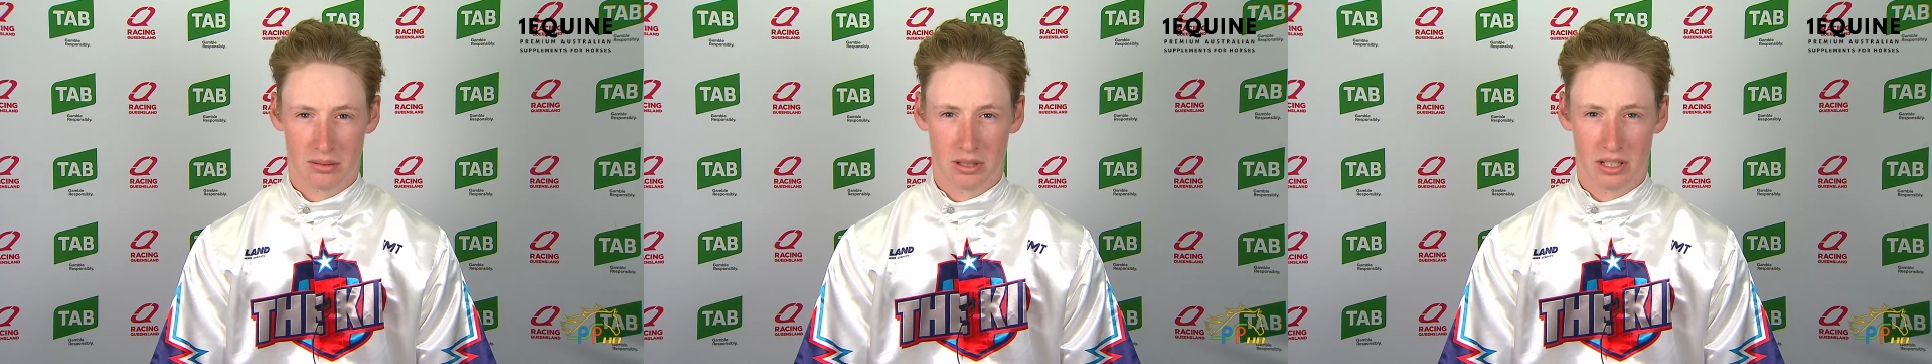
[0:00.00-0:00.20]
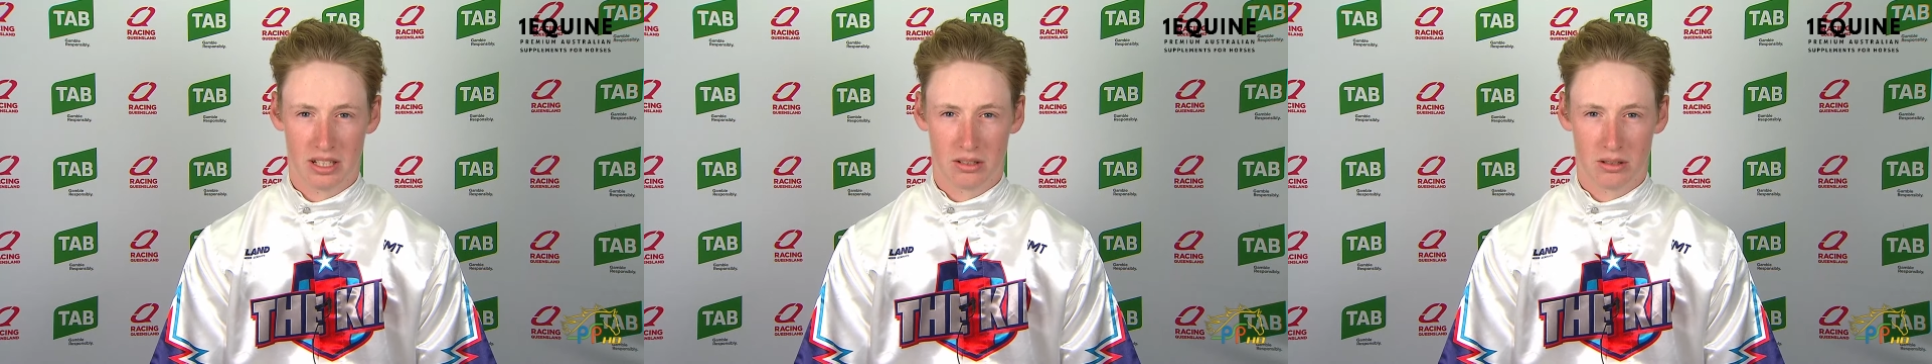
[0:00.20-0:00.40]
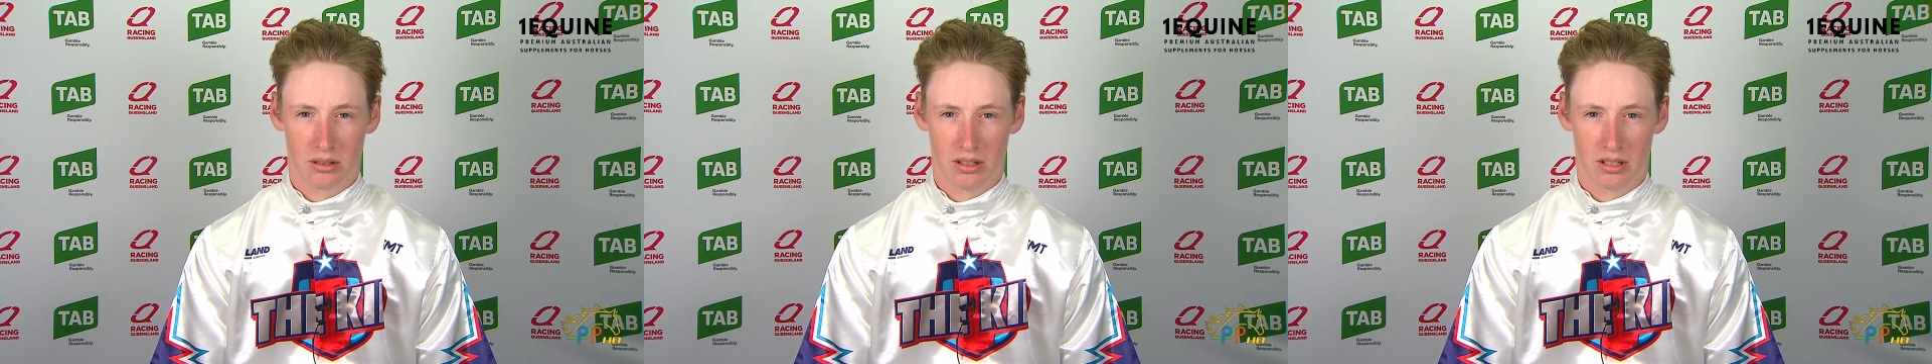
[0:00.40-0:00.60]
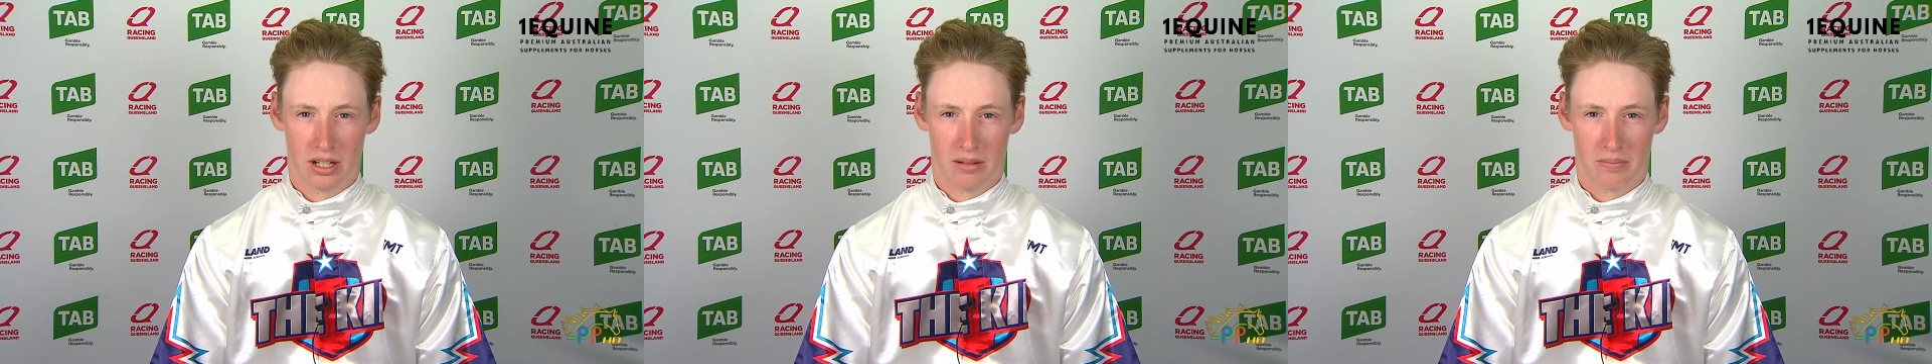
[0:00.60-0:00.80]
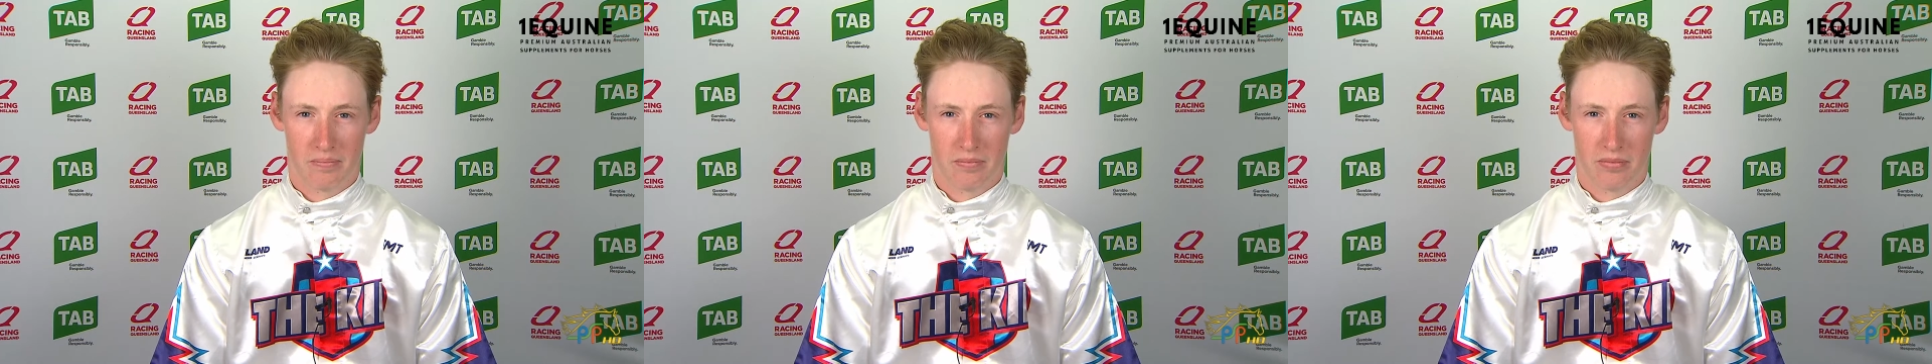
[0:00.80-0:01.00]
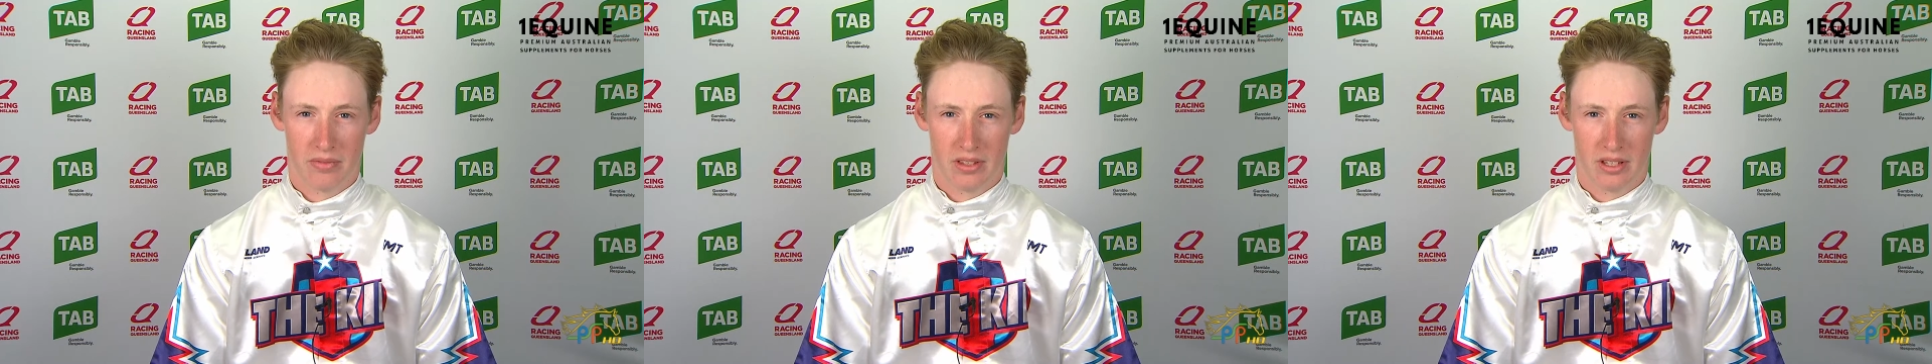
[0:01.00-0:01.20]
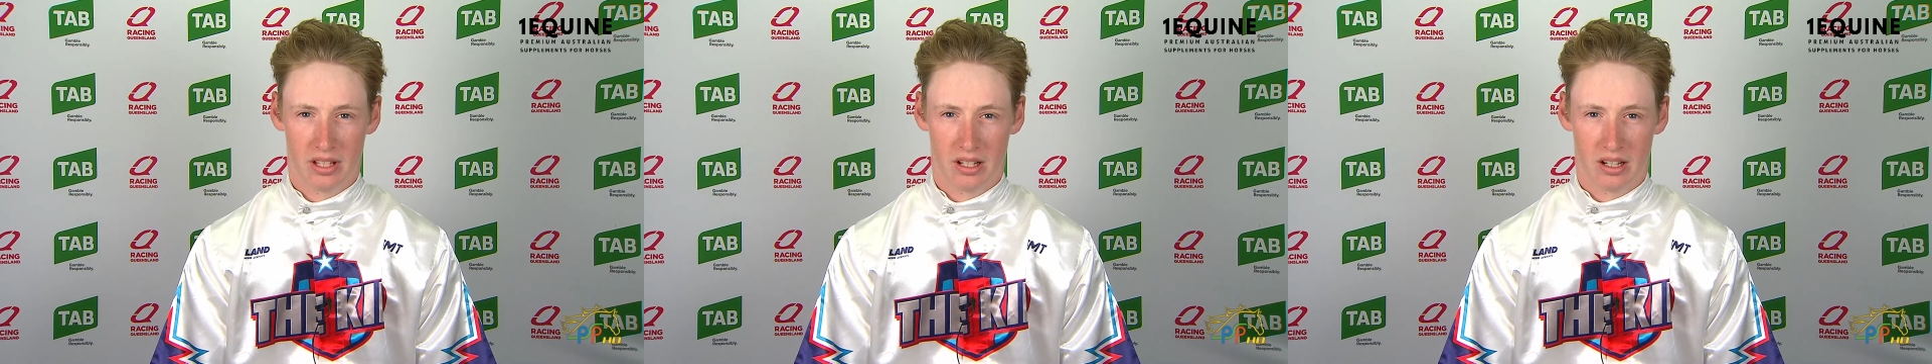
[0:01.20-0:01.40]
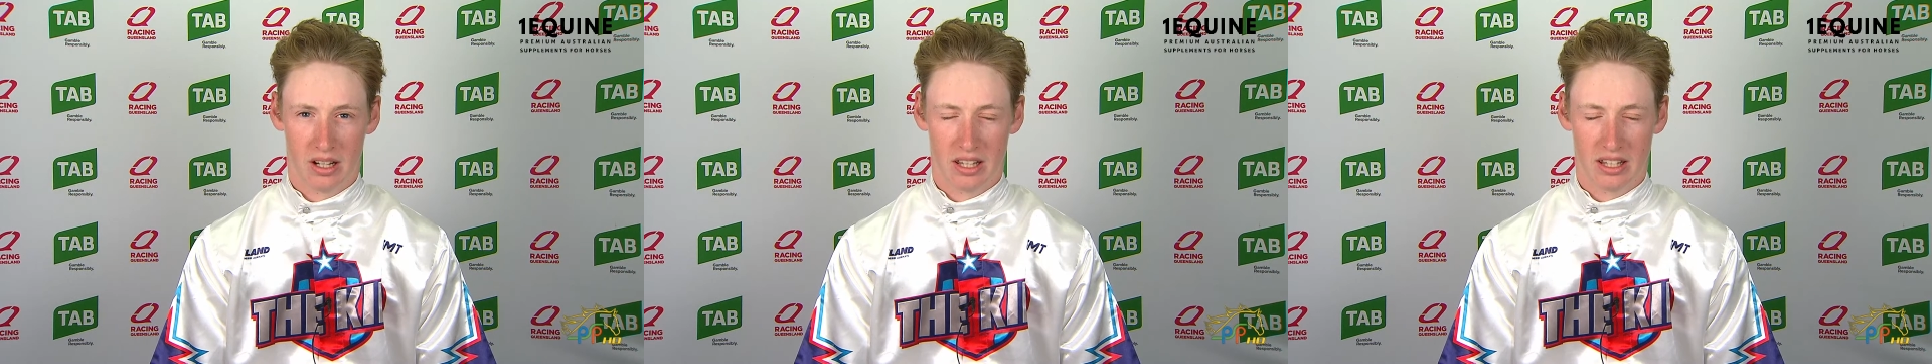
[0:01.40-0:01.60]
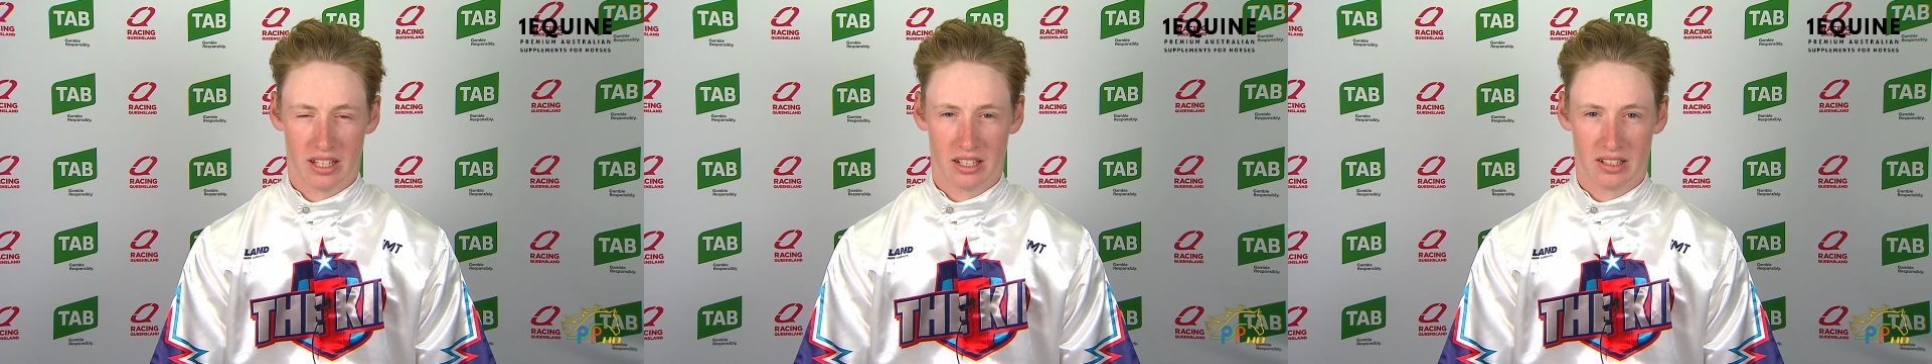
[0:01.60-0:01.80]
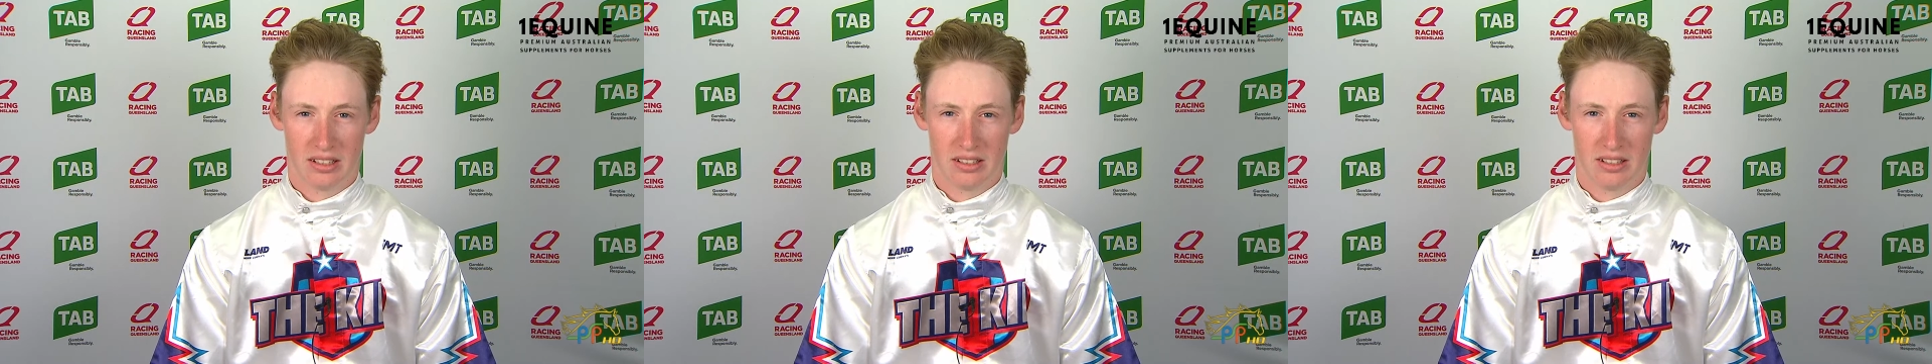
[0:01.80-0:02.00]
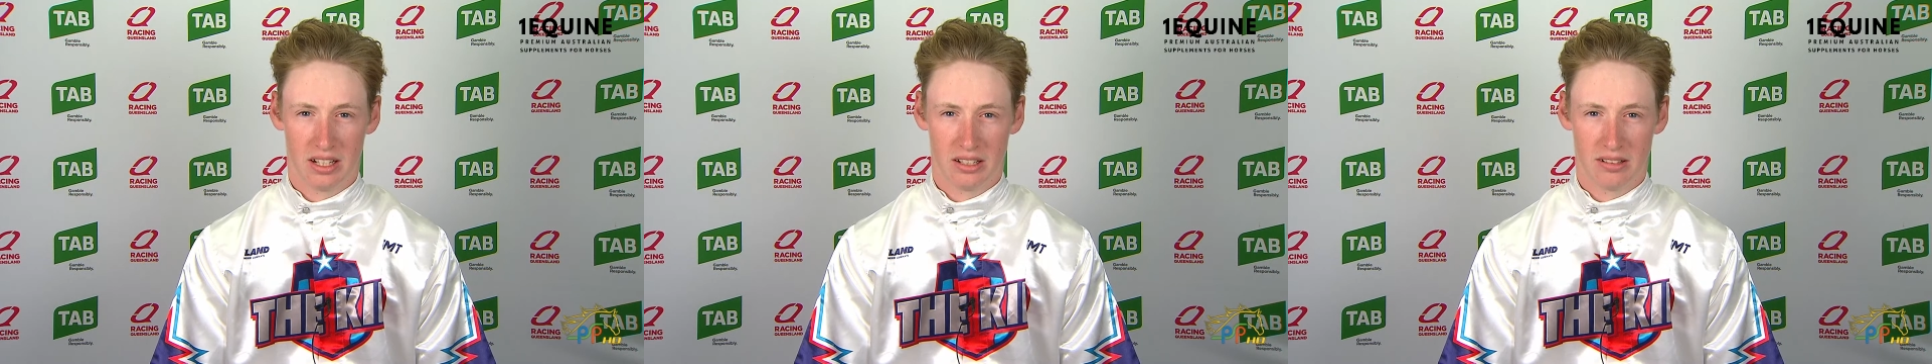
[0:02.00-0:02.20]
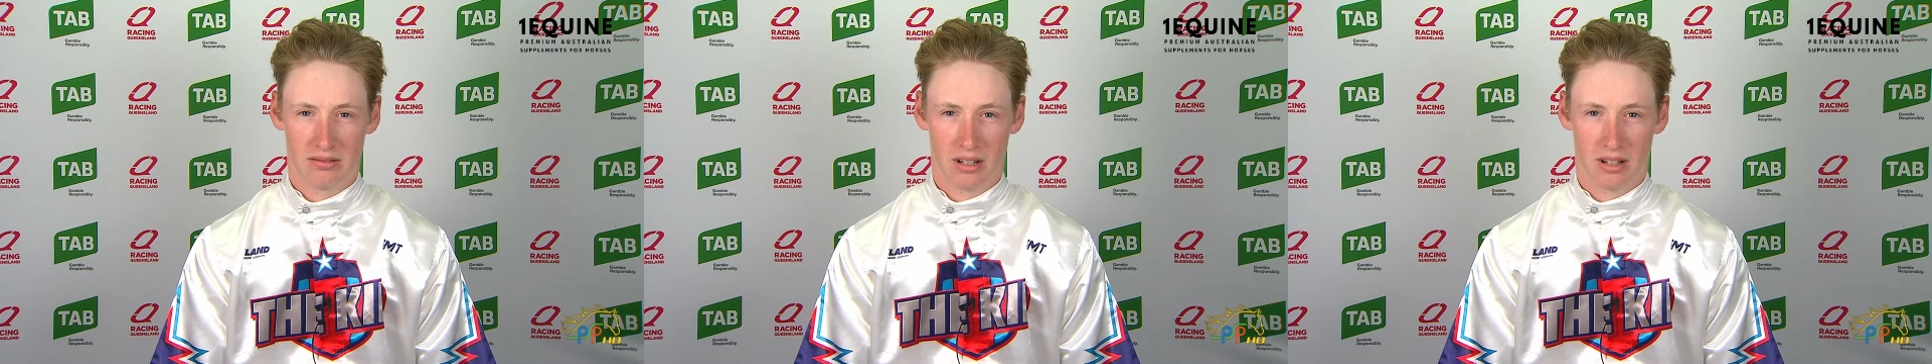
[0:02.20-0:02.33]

week, or I think he